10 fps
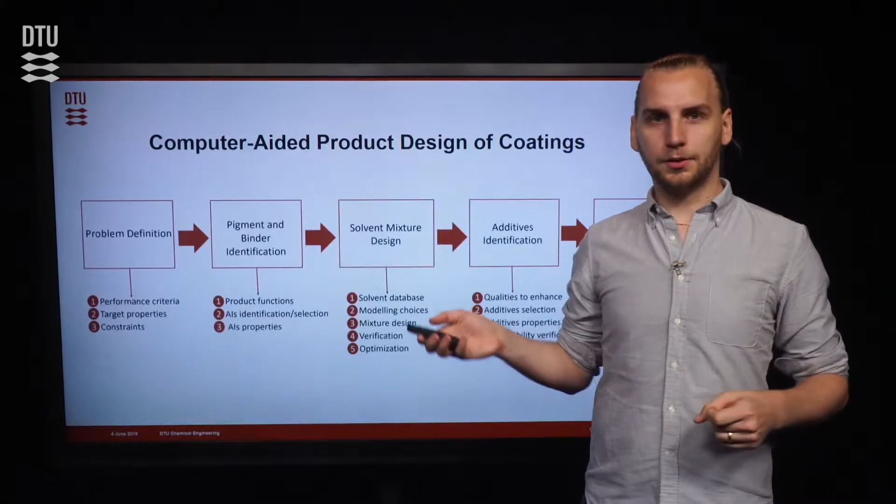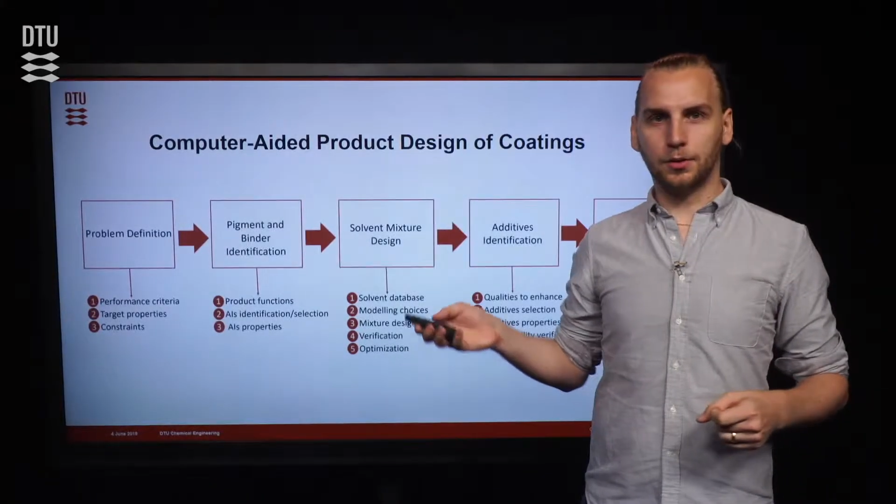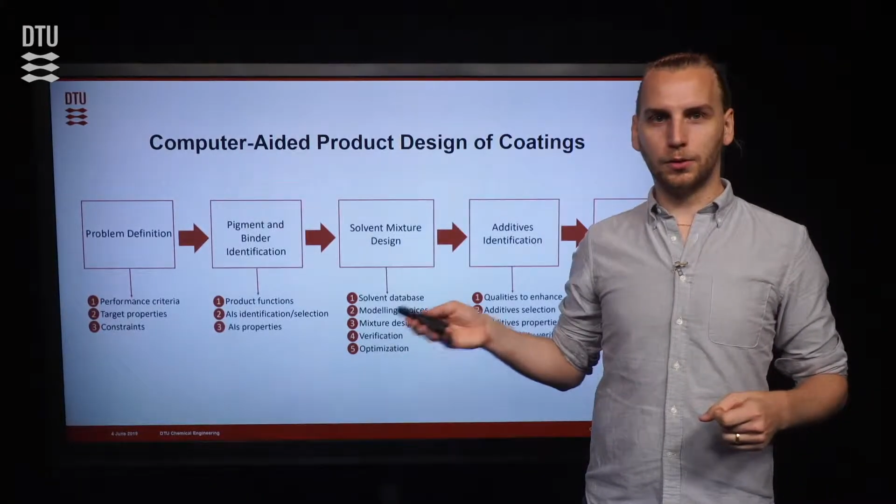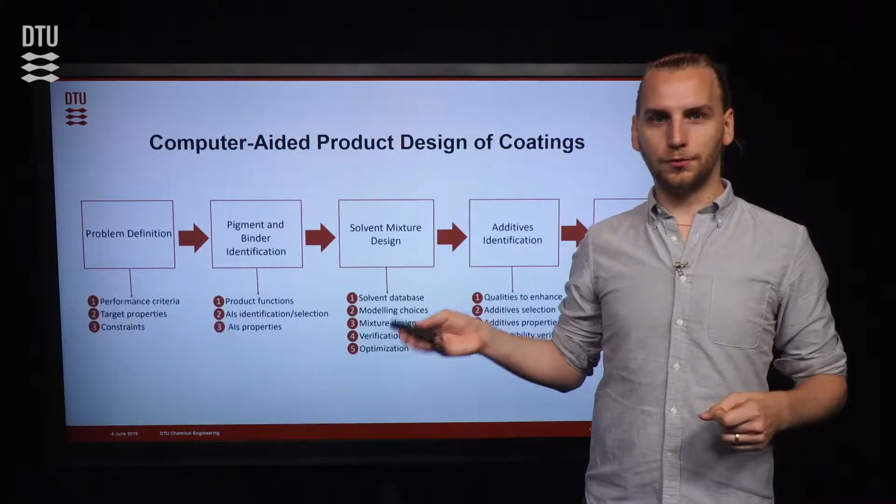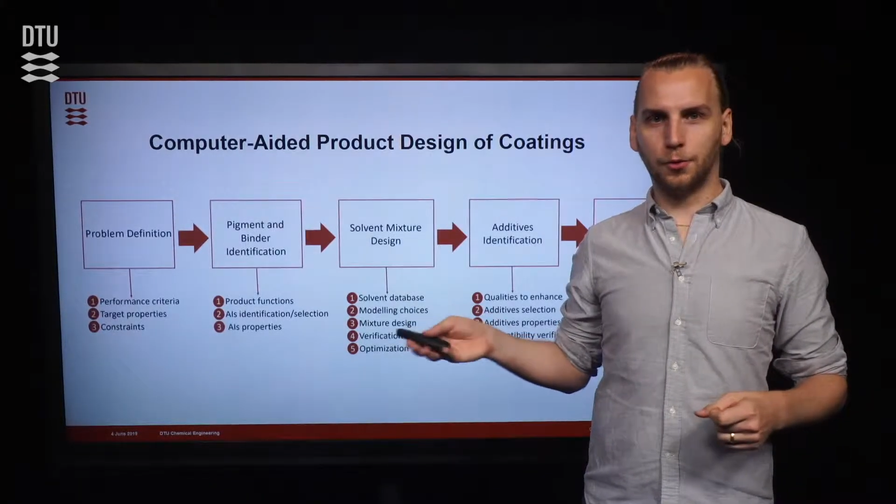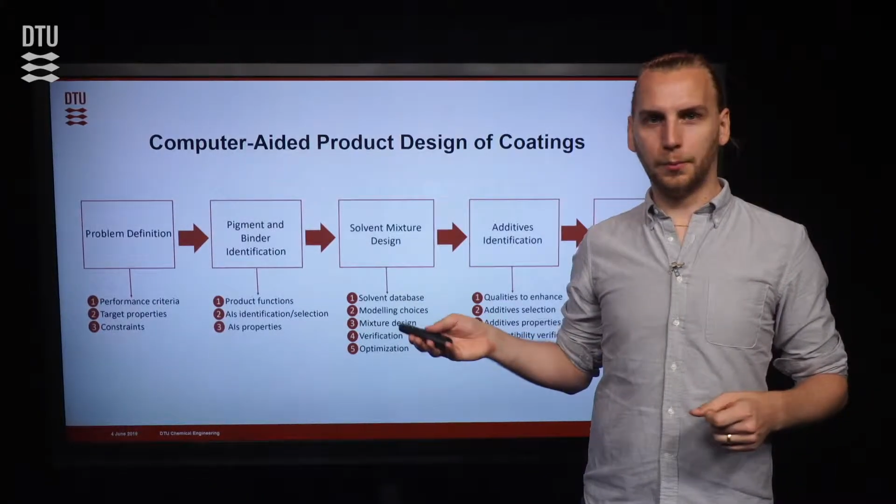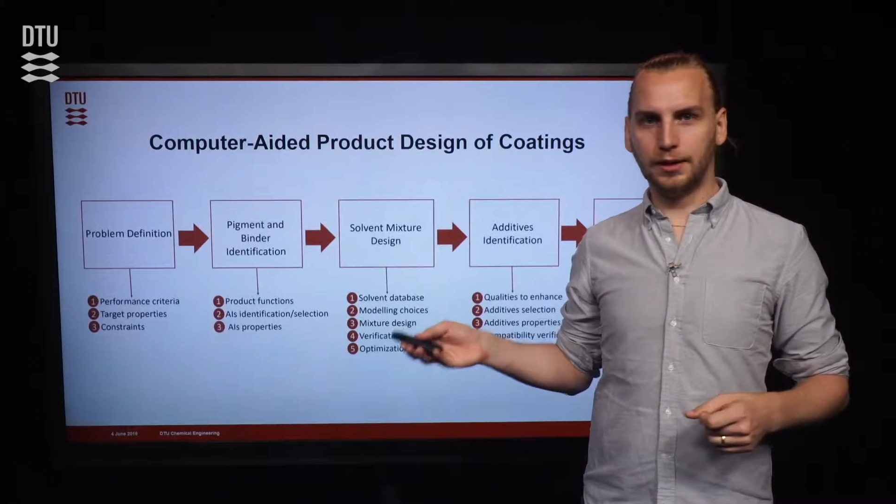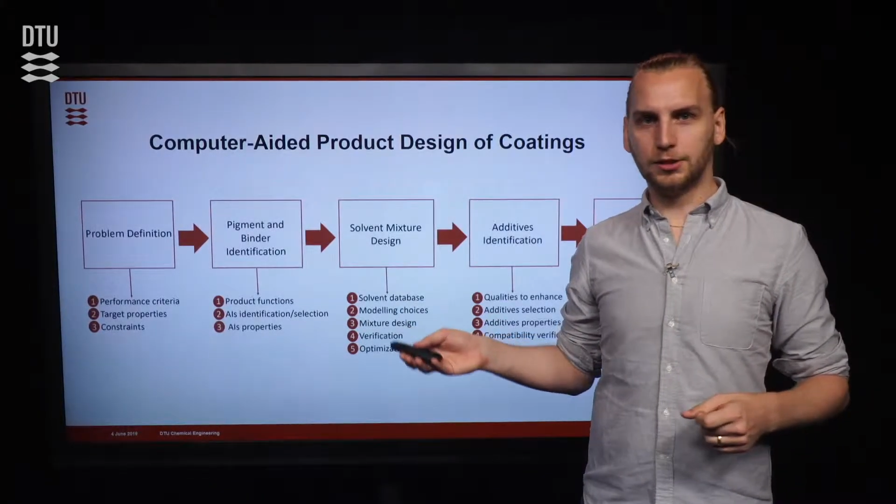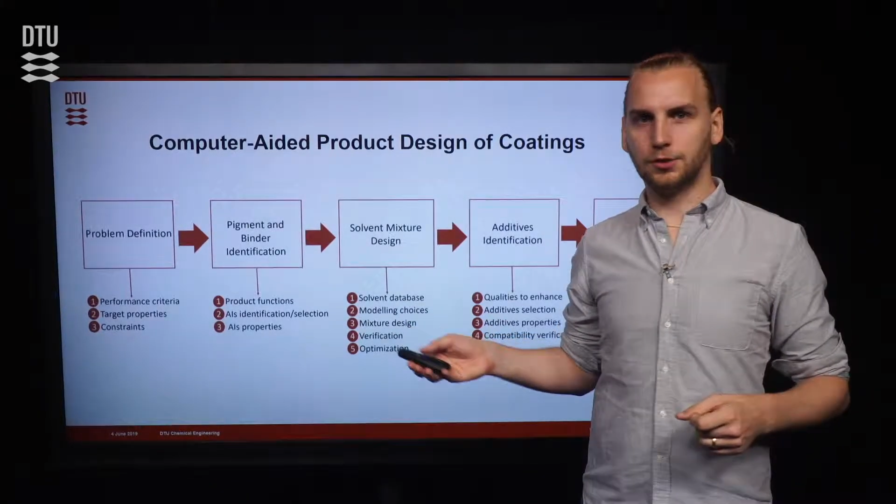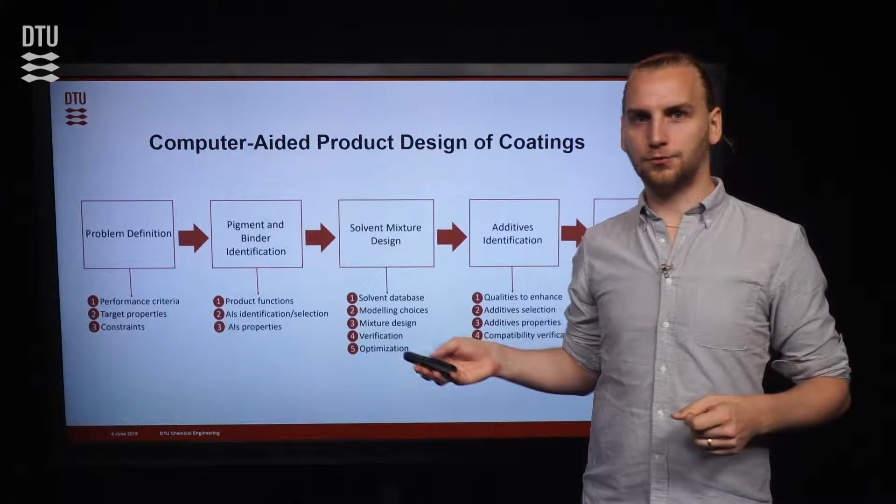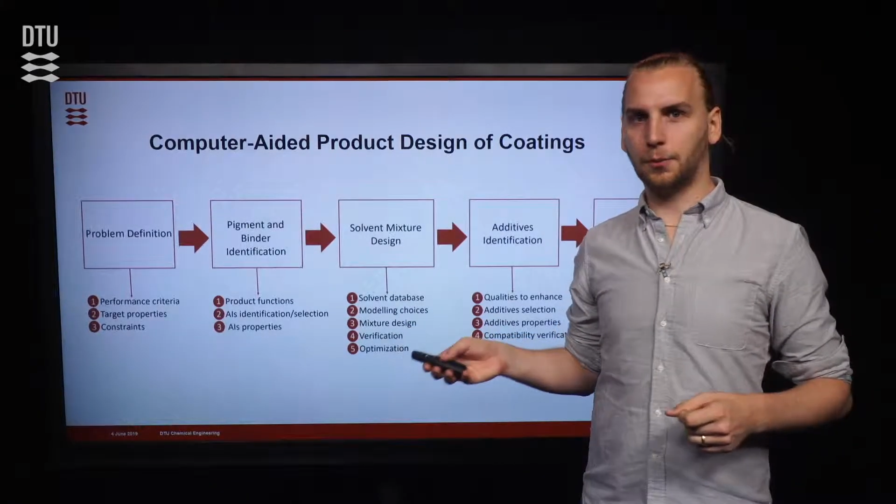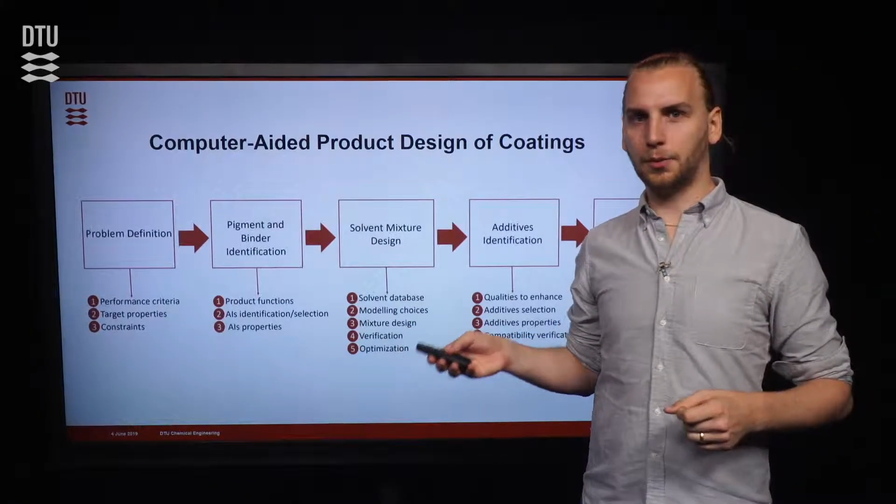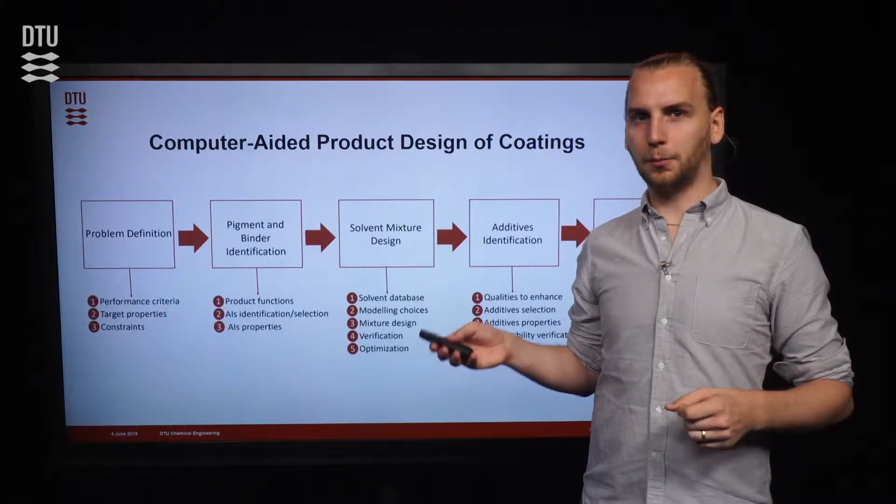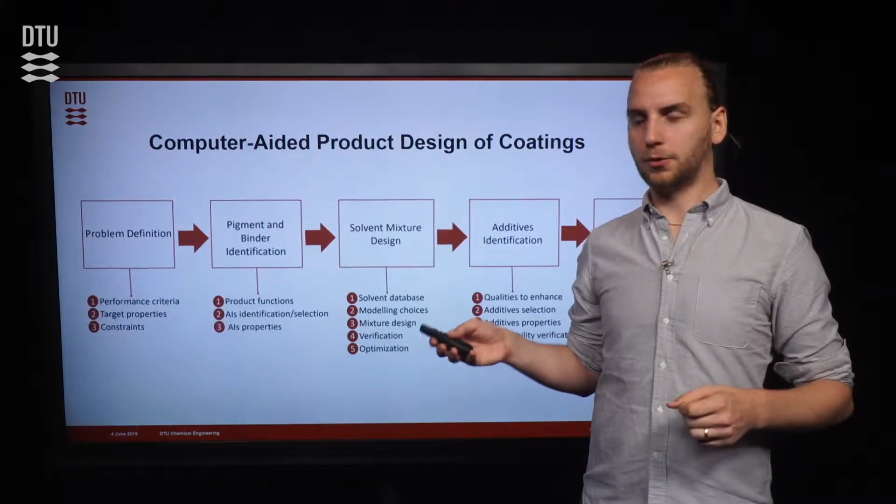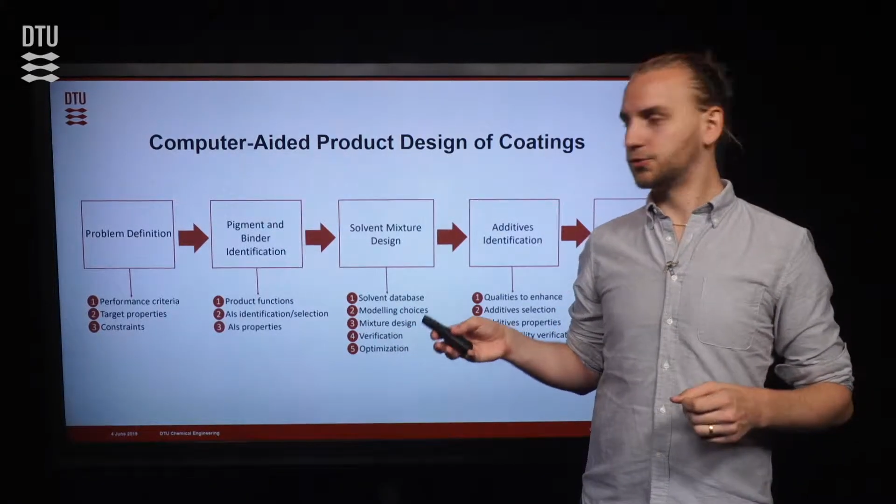coating formulation from
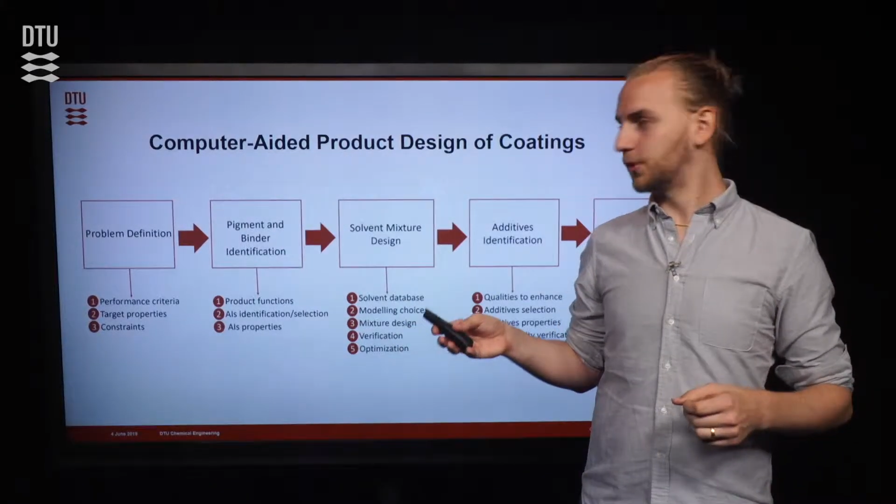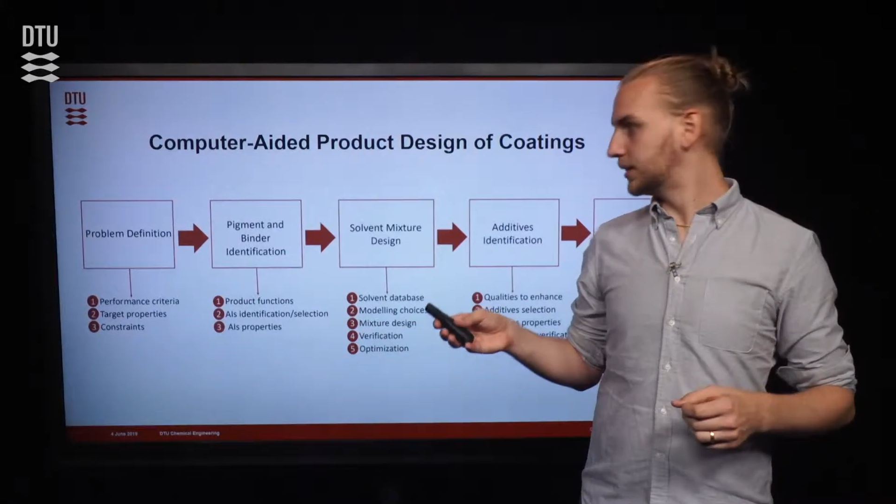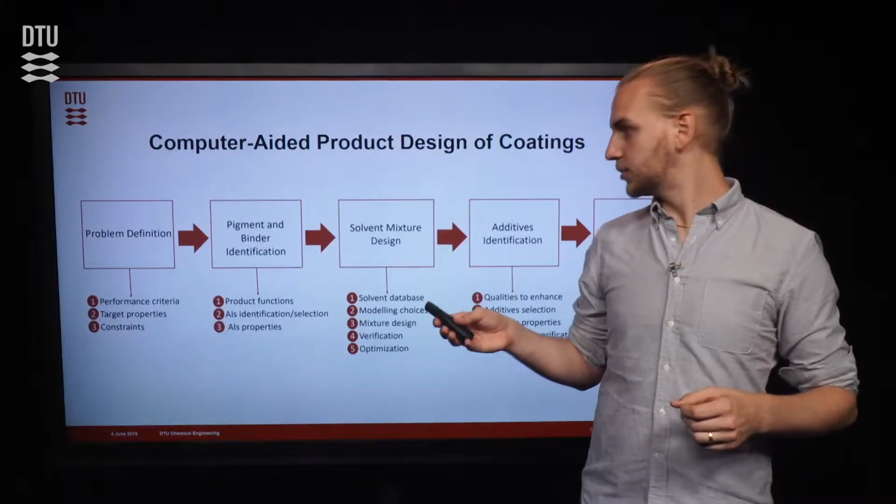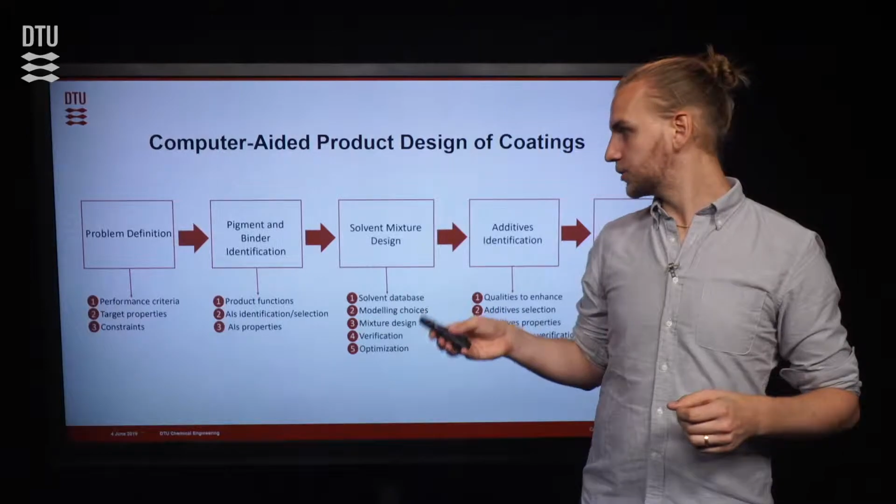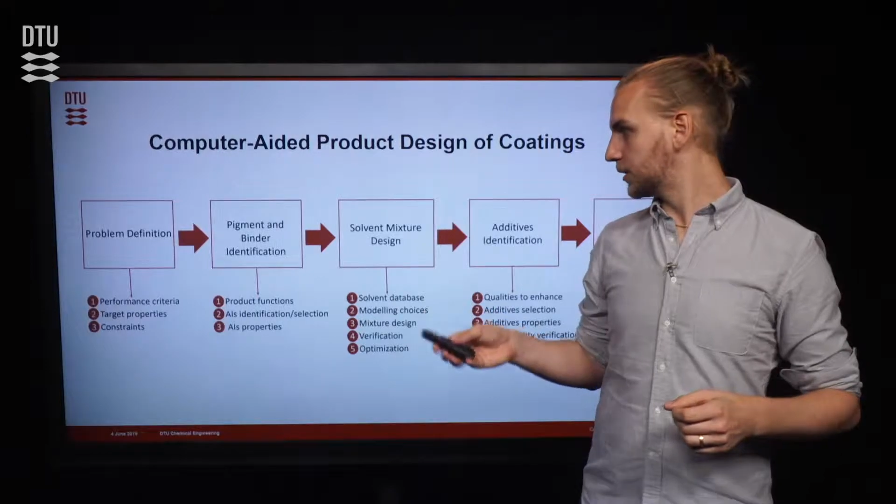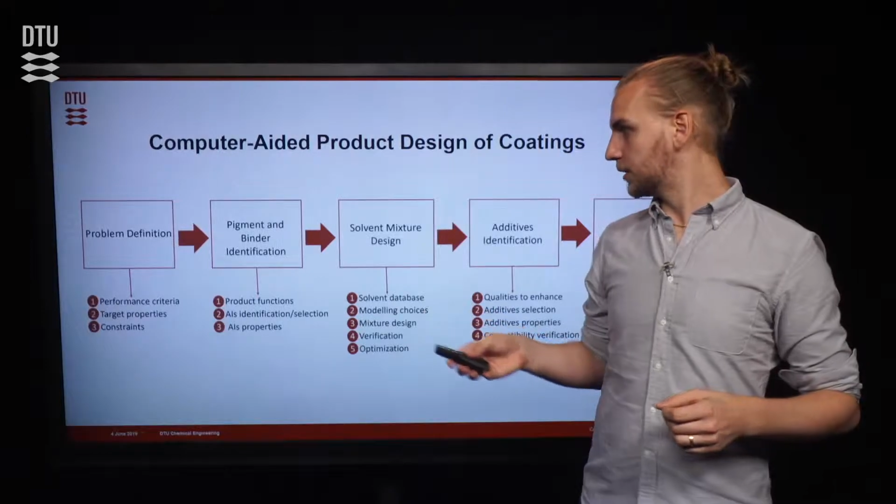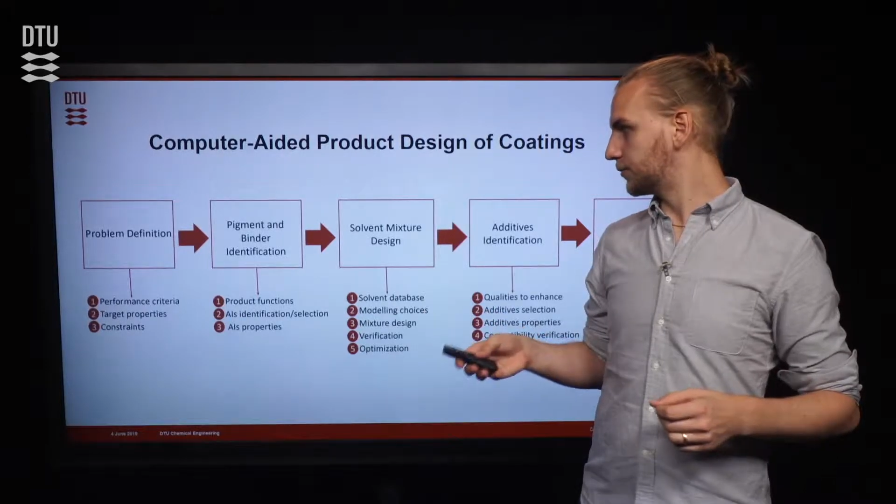the more traditional